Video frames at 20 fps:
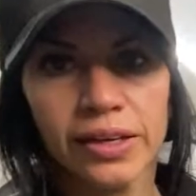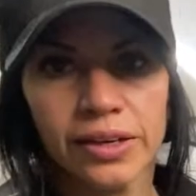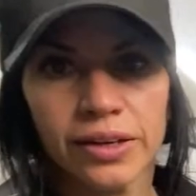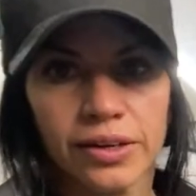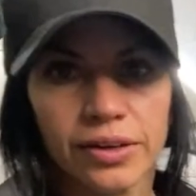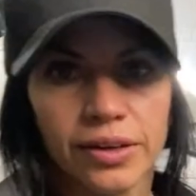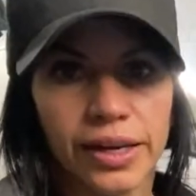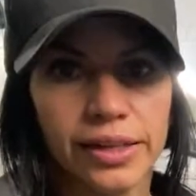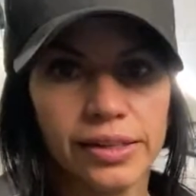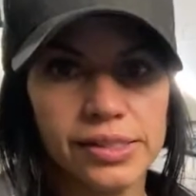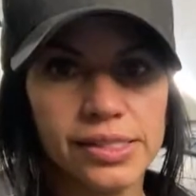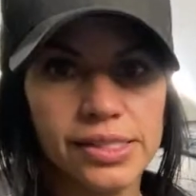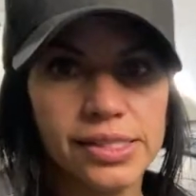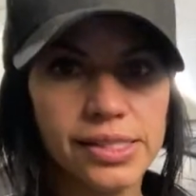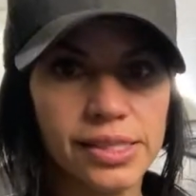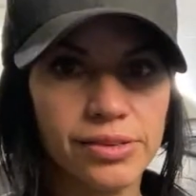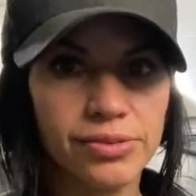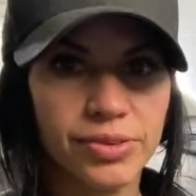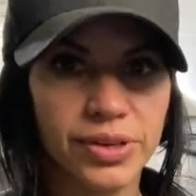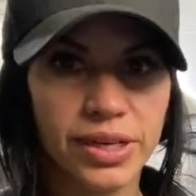Okay,
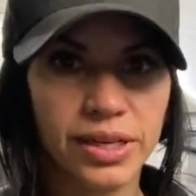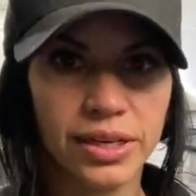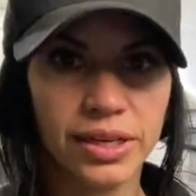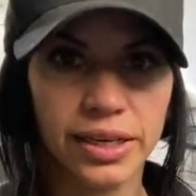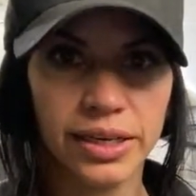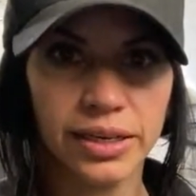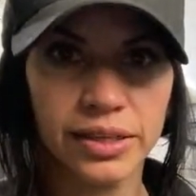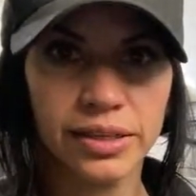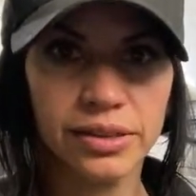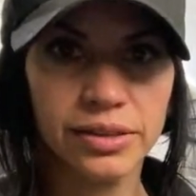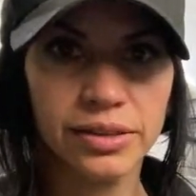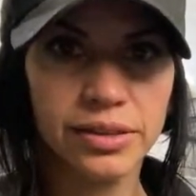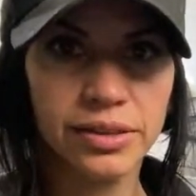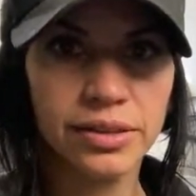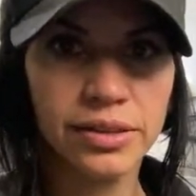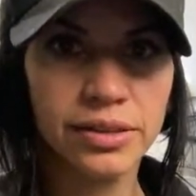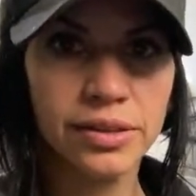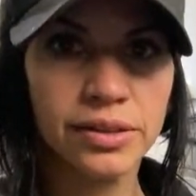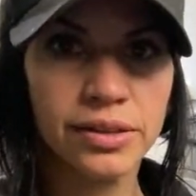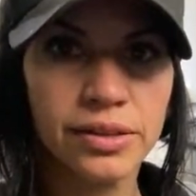let's see if we can
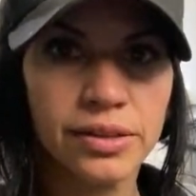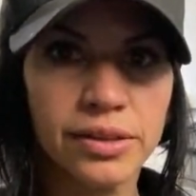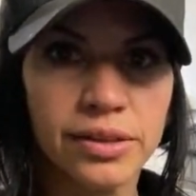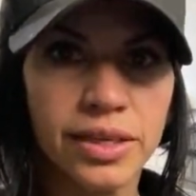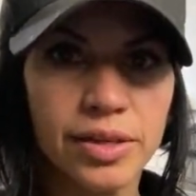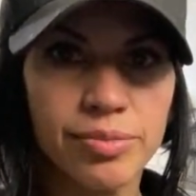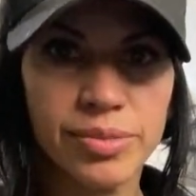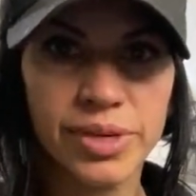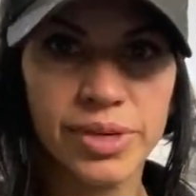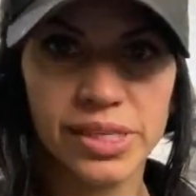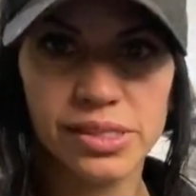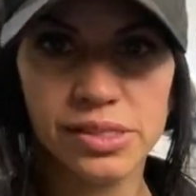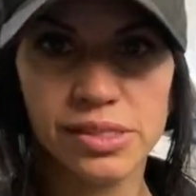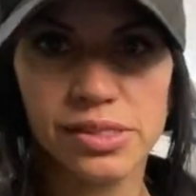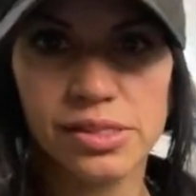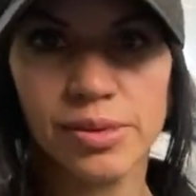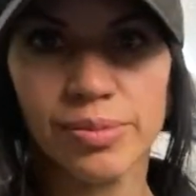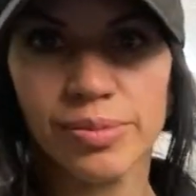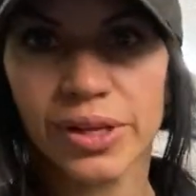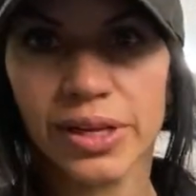missed
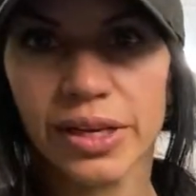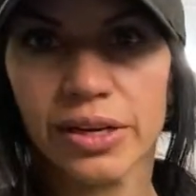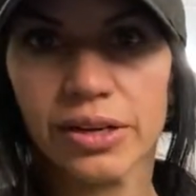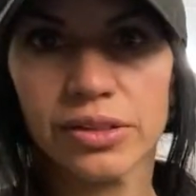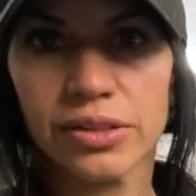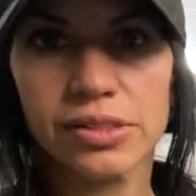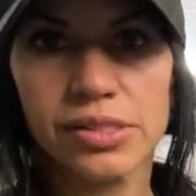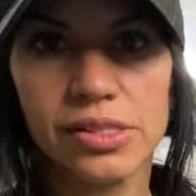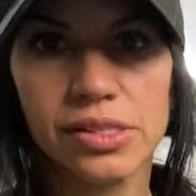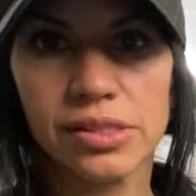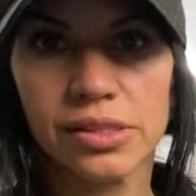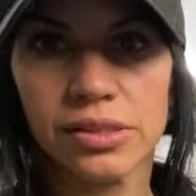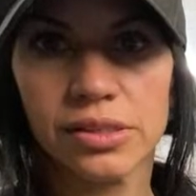something else.